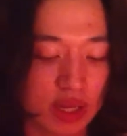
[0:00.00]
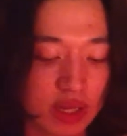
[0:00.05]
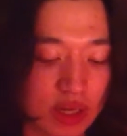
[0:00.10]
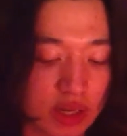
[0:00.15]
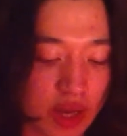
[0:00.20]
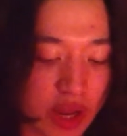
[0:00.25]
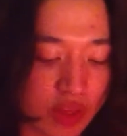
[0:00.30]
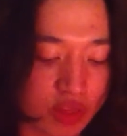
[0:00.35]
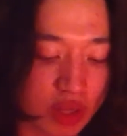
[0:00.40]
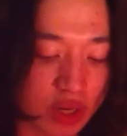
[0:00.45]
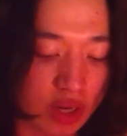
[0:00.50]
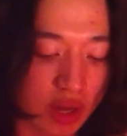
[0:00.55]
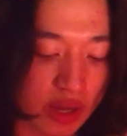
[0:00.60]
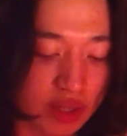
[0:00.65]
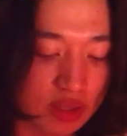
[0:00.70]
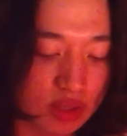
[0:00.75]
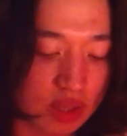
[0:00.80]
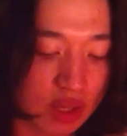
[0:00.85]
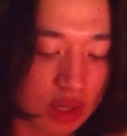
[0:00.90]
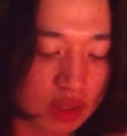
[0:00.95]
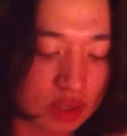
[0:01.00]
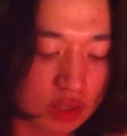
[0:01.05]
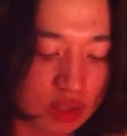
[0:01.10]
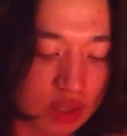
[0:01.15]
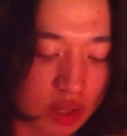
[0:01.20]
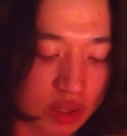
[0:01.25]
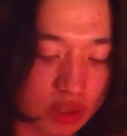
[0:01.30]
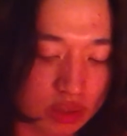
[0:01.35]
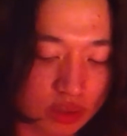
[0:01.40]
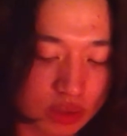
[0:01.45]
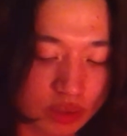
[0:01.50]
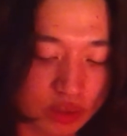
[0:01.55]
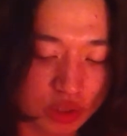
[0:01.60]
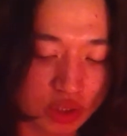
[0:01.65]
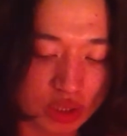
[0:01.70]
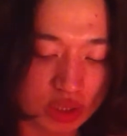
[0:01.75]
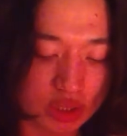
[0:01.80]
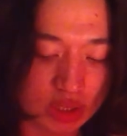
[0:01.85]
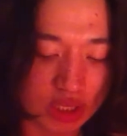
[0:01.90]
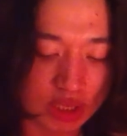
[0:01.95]
Like, the light at the end of the tunnel
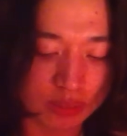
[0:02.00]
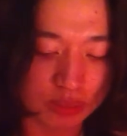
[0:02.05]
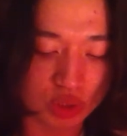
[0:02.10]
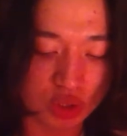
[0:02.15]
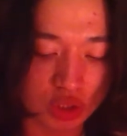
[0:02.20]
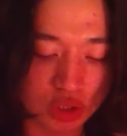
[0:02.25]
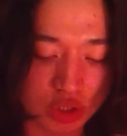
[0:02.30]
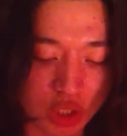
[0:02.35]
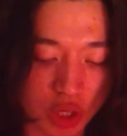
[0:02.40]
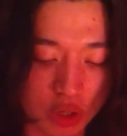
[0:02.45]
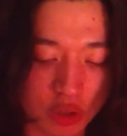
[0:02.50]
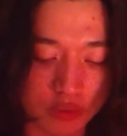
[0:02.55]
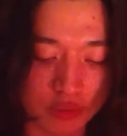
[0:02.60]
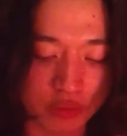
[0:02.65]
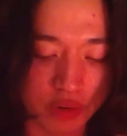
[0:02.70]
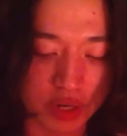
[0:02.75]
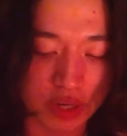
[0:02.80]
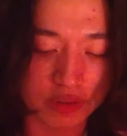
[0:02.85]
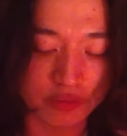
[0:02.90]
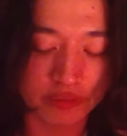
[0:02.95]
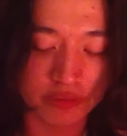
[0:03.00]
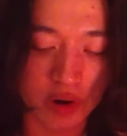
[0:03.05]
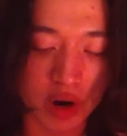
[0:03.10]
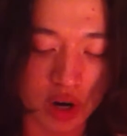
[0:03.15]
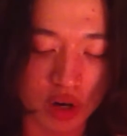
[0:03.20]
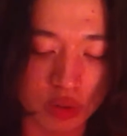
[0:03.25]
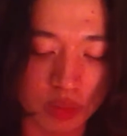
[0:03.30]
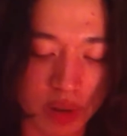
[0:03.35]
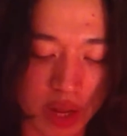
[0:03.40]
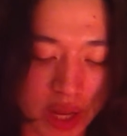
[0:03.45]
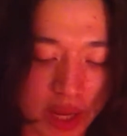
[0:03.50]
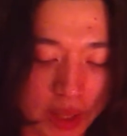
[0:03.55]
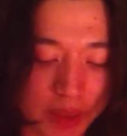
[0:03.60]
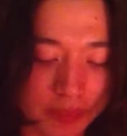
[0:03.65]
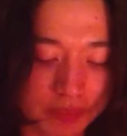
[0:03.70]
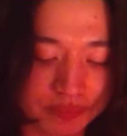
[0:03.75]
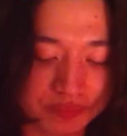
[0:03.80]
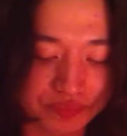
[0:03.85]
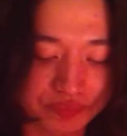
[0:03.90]
just seems so friggin' far away.